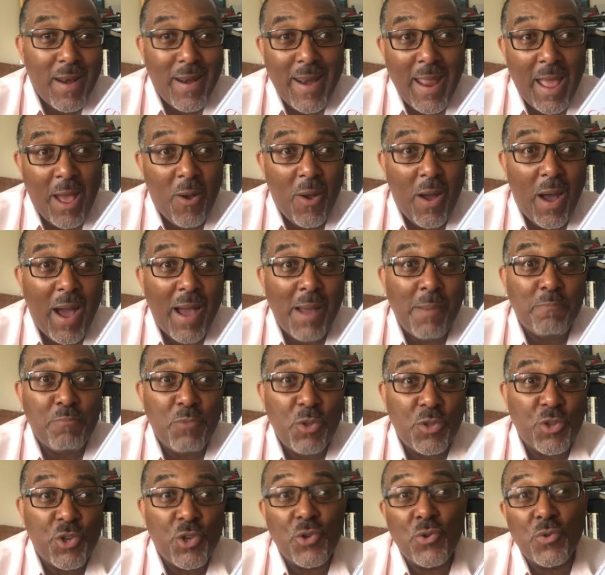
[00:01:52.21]
Now I'm
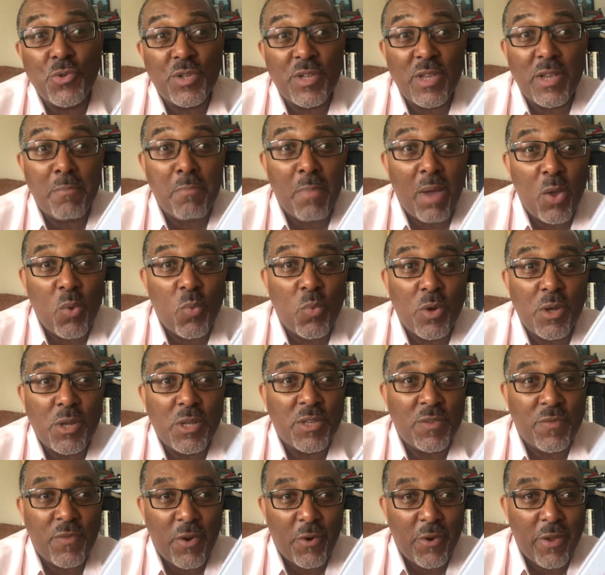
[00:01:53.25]
choosing my
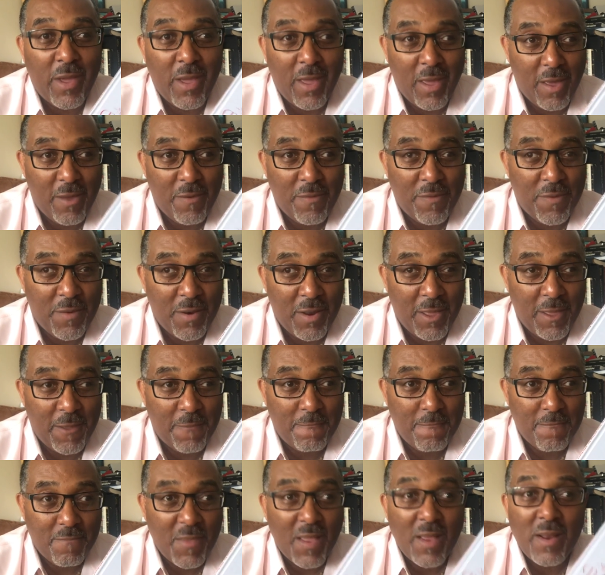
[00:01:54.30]
words very carefully.
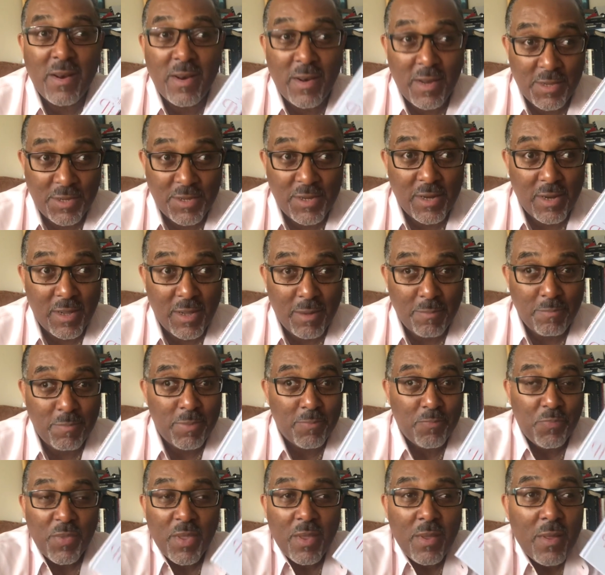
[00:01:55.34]
Listen up.
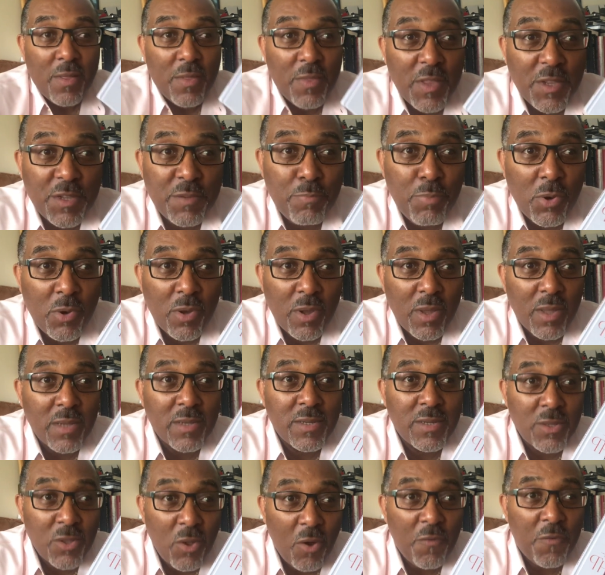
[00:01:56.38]
This book
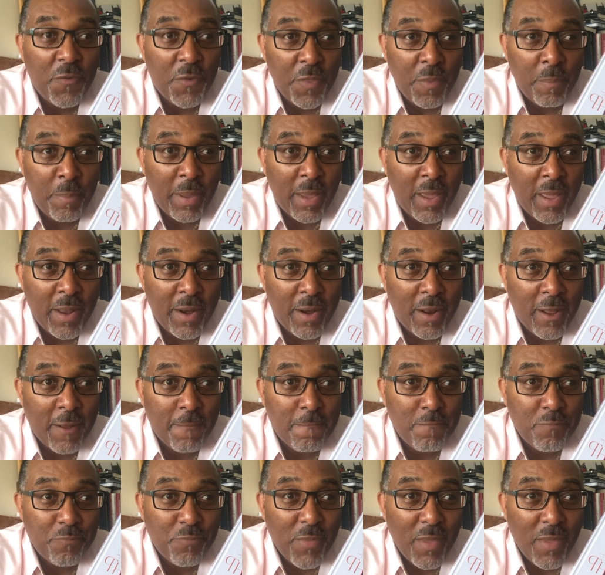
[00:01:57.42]
is not for the beginner.